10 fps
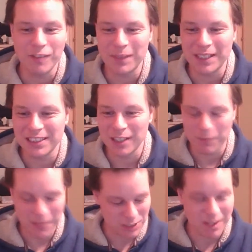I've been
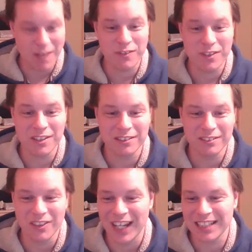to Retford,
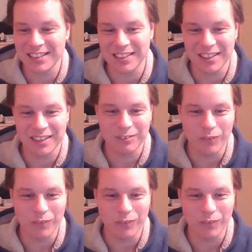Doncaster,